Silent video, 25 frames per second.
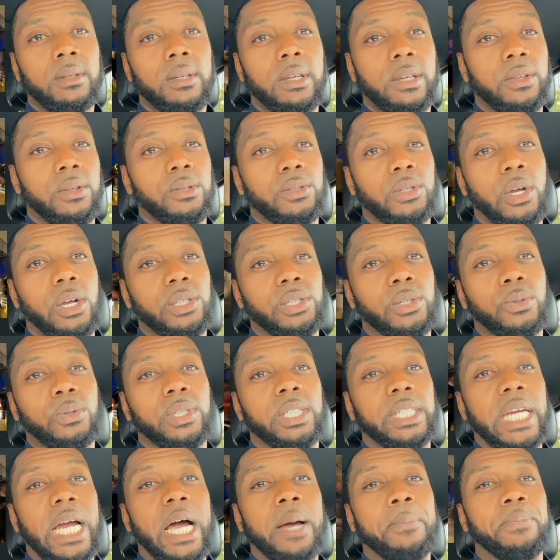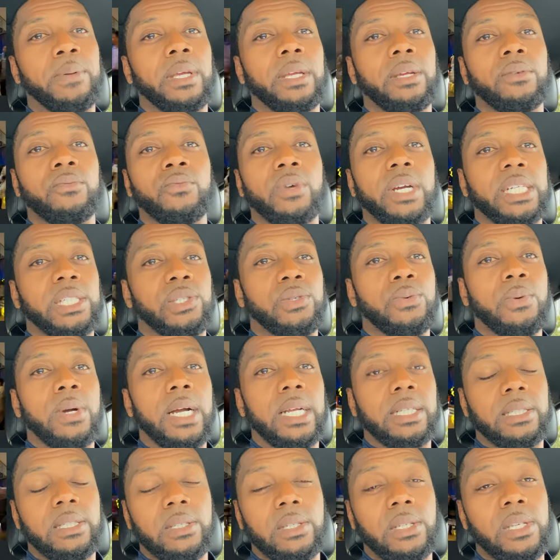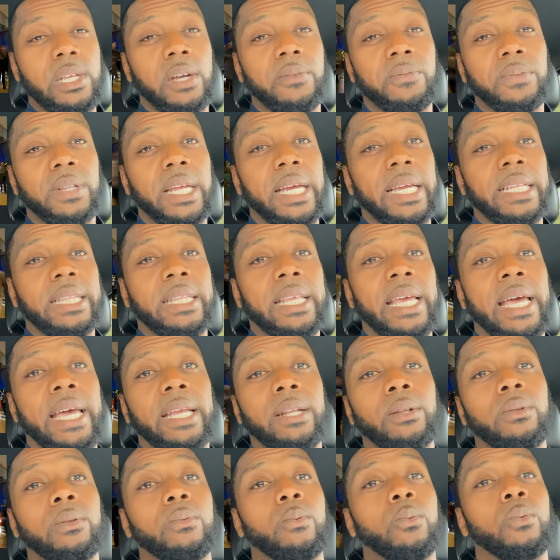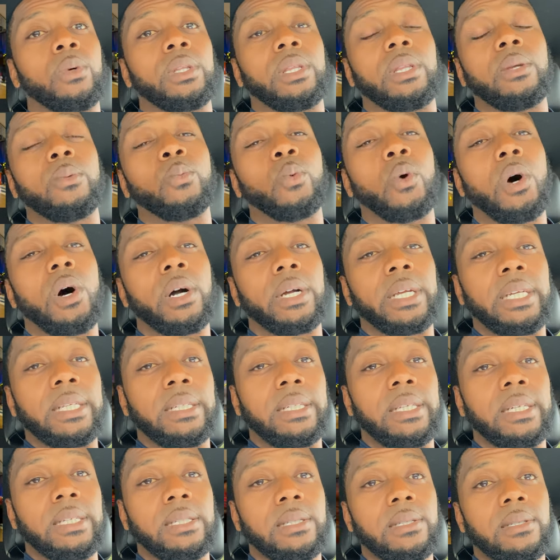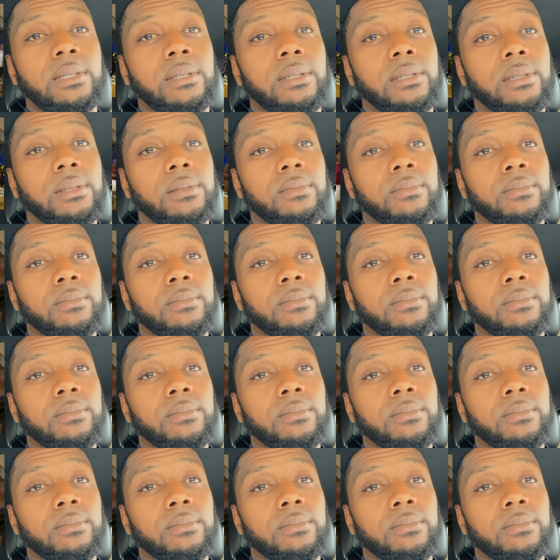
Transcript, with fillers: and there's also shopping and restaurants and stuff like that within walking distance.